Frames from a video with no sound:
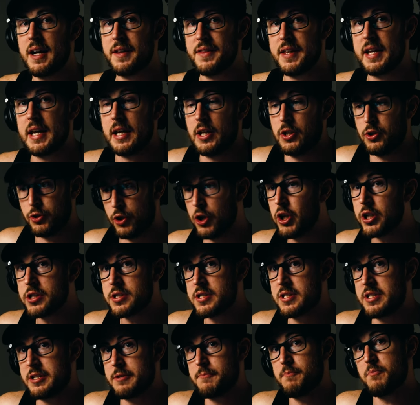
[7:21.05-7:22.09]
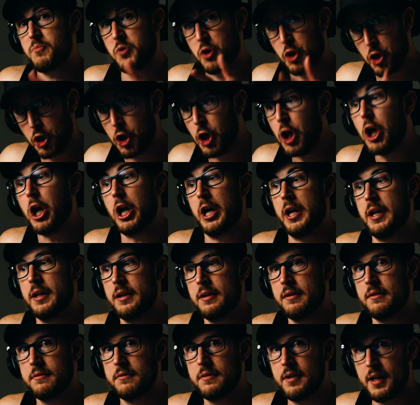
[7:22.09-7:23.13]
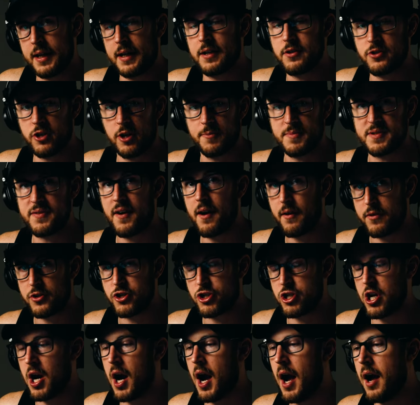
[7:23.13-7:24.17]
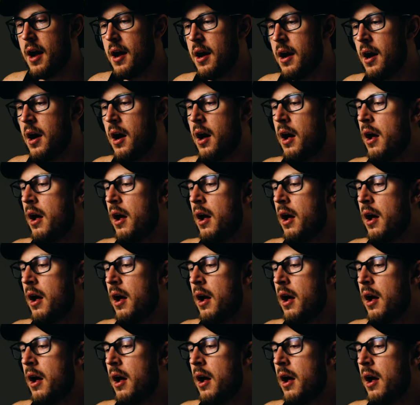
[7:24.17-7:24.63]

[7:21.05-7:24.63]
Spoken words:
I think it looks good. Like in terms of how it's shot.